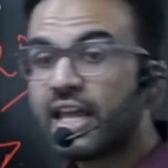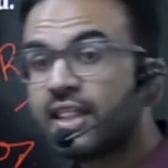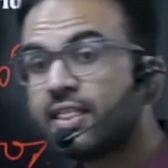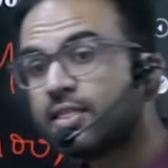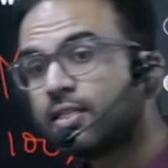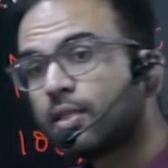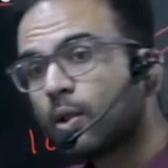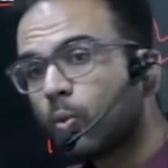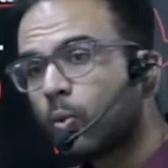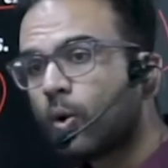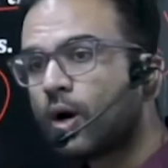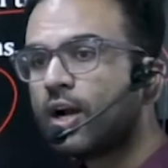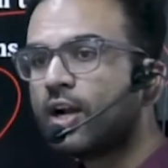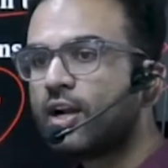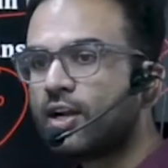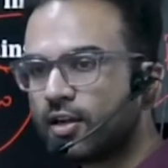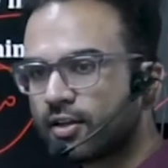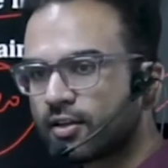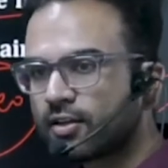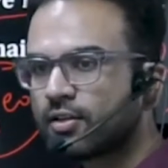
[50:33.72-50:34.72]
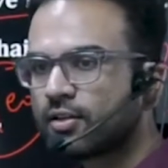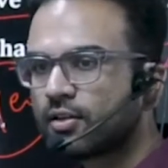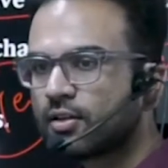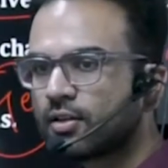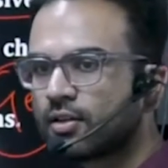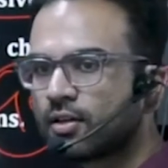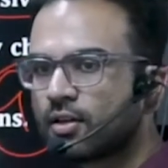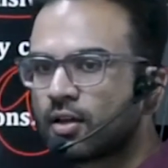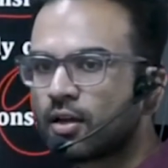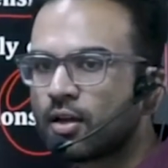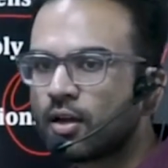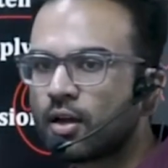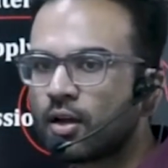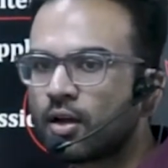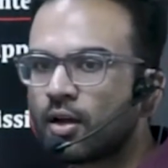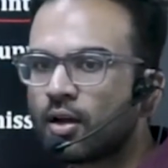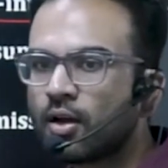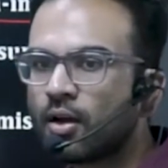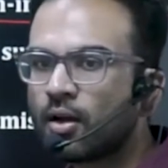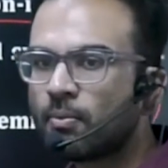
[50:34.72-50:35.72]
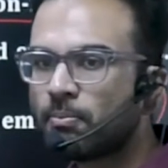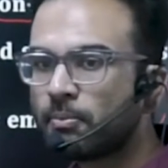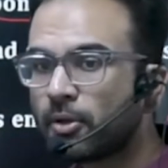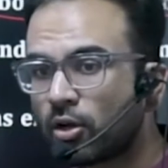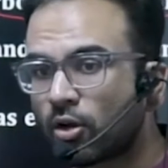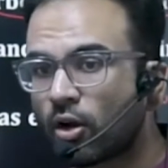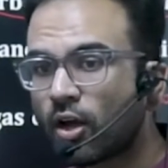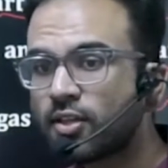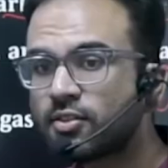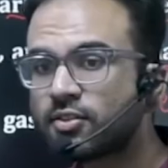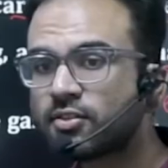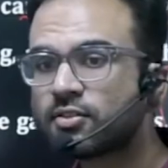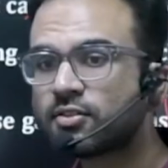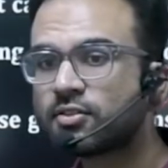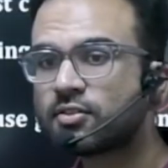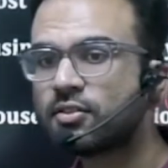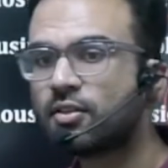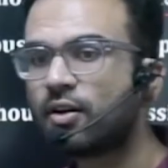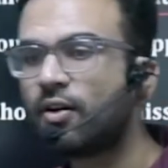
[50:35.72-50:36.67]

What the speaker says: in the world because